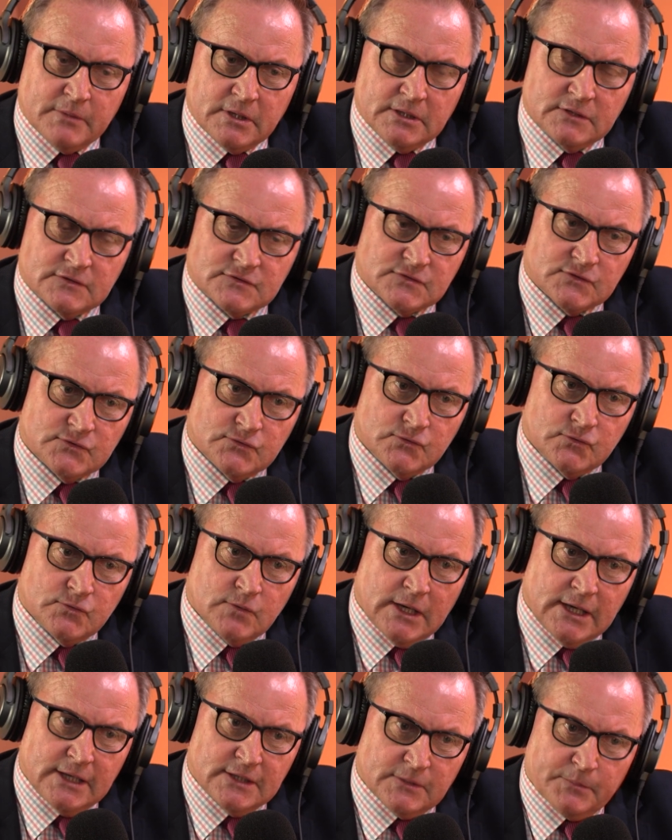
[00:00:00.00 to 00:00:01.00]

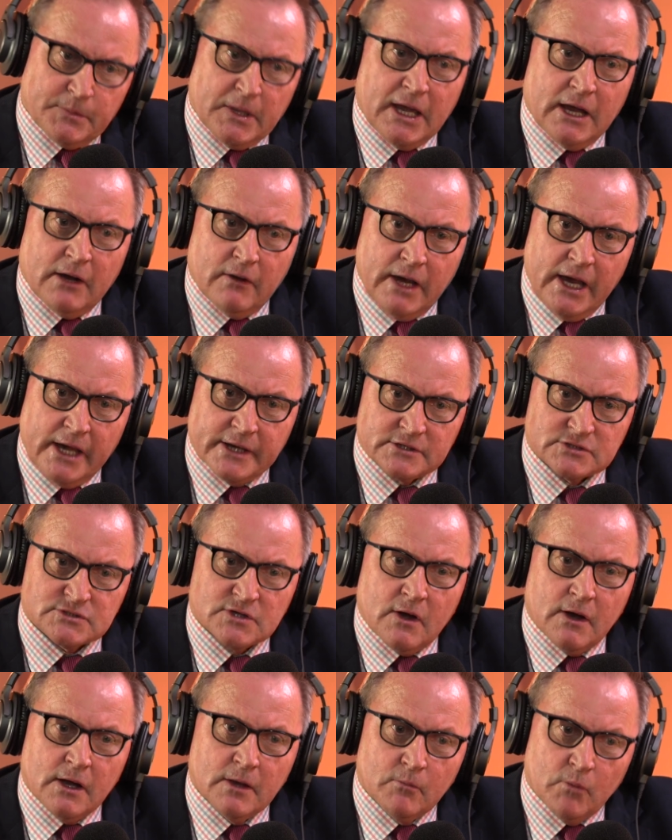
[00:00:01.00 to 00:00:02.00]
into, into power at a
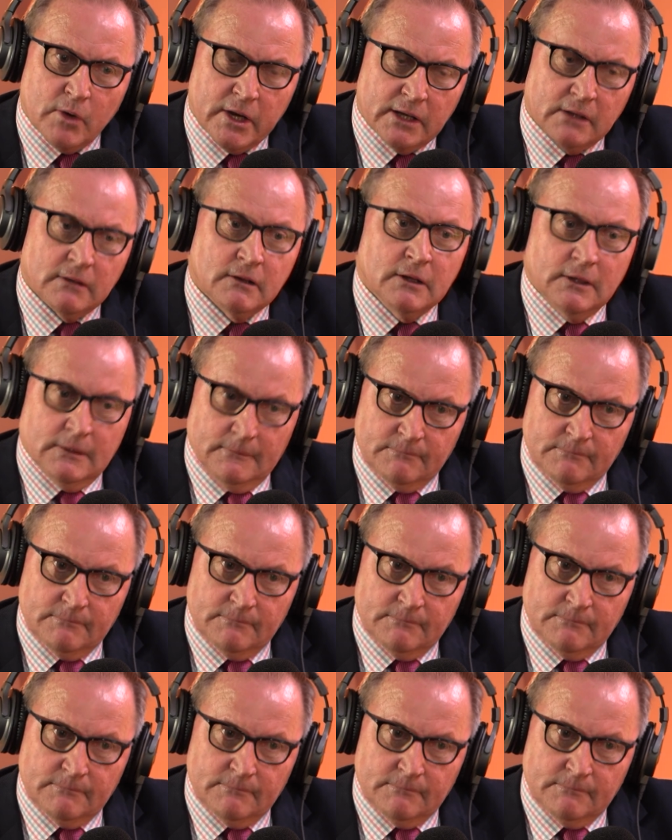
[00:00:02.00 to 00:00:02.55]
time when